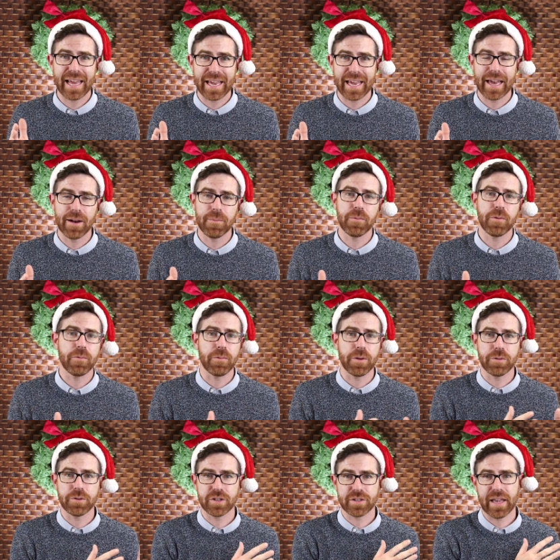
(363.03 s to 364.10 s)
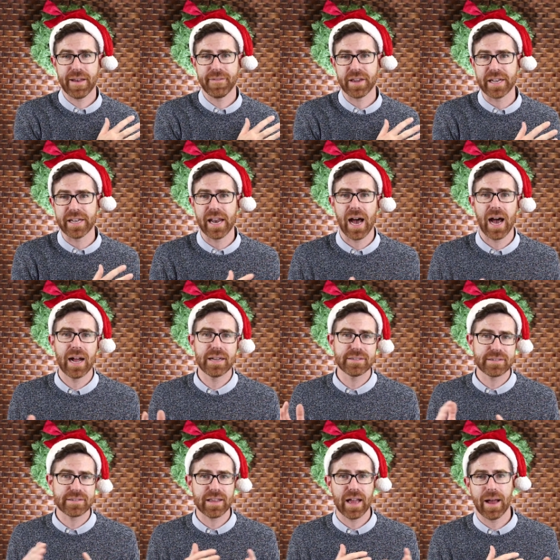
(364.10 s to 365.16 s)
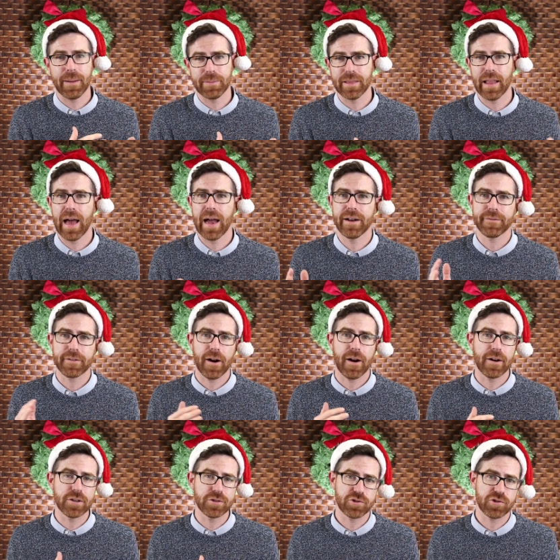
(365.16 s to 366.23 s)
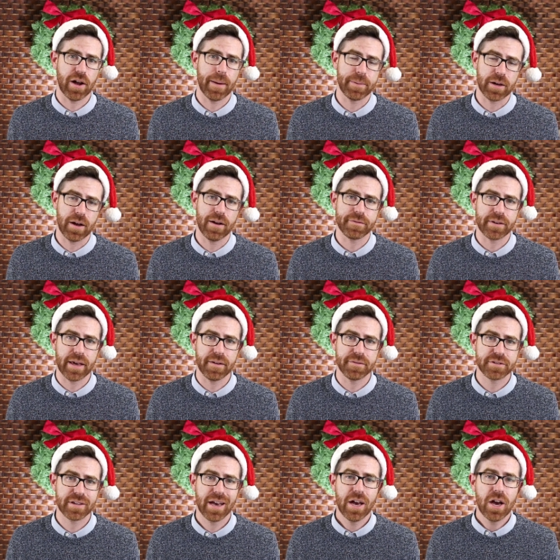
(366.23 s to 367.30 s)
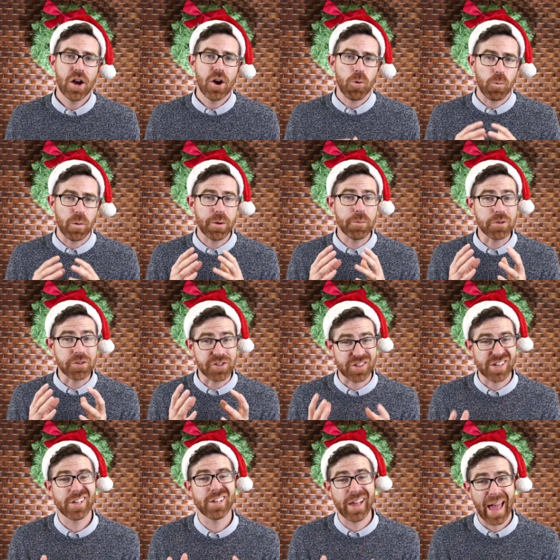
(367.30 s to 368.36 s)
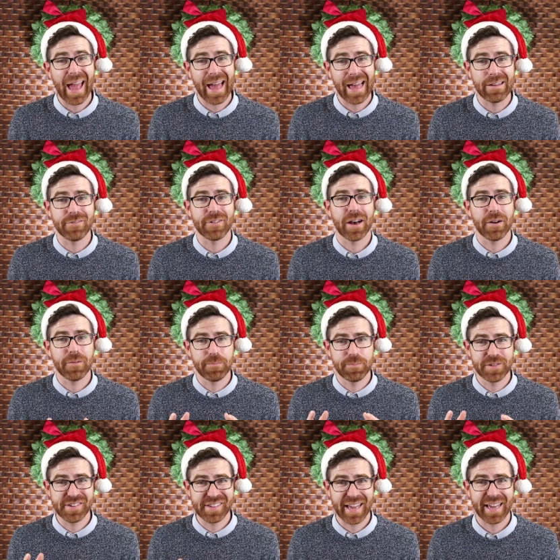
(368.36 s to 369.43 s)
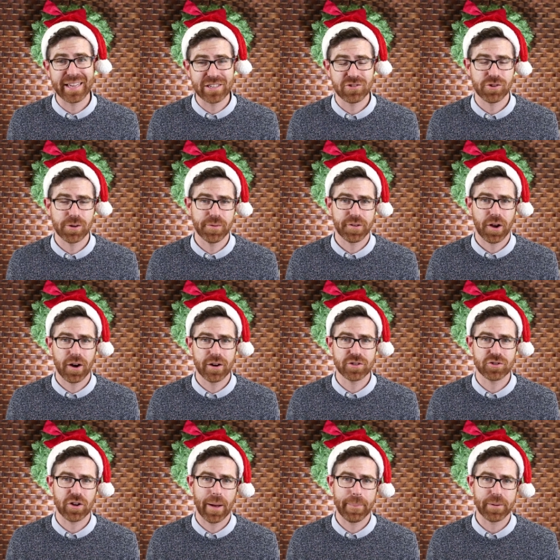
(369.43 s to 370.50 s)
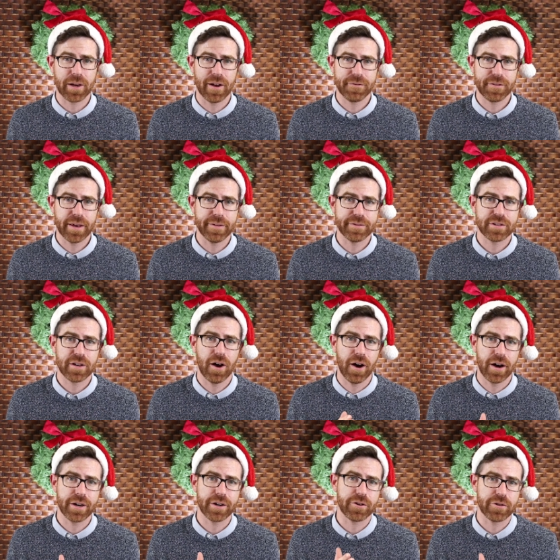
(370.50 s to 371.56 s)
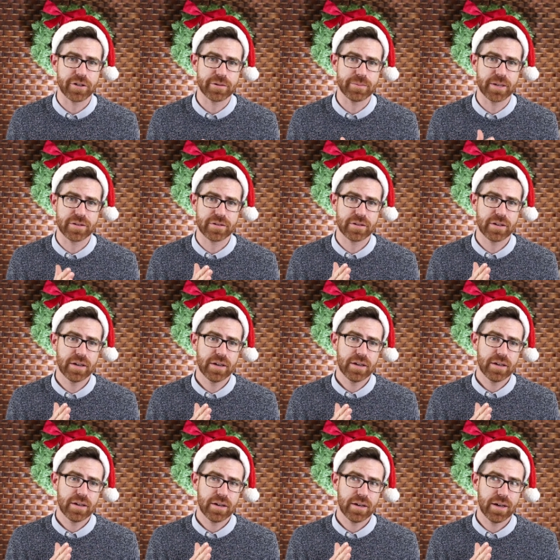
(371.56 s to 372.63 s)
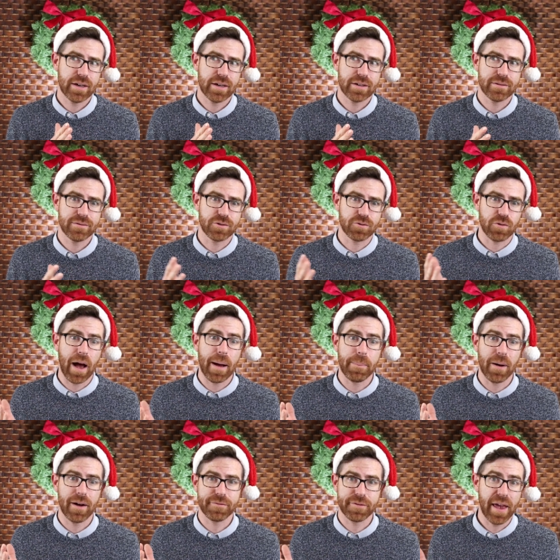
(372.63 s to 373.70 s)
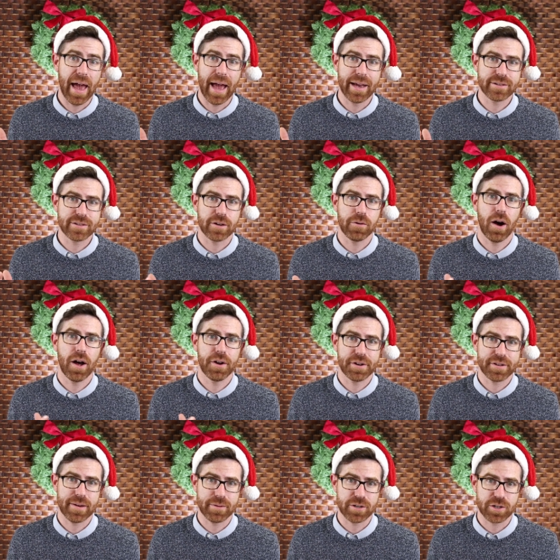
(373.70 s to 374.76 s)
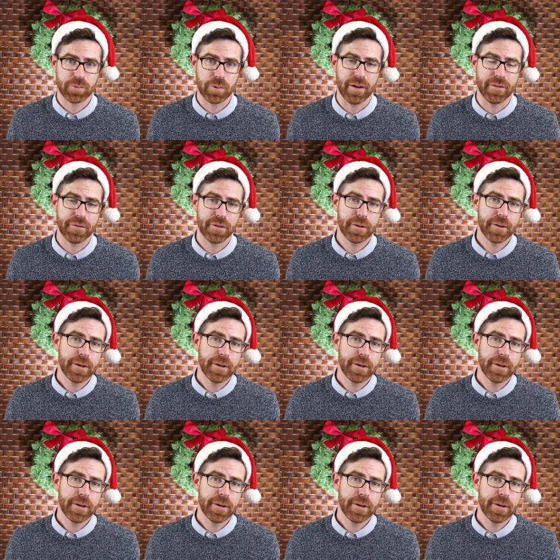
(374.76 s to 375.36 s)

a.m., we would just have a nonstop line of cars dropping off gifts we will still have a steady stream of cars dropping off gifts on Christmas uh, drop off day, so on December 12th.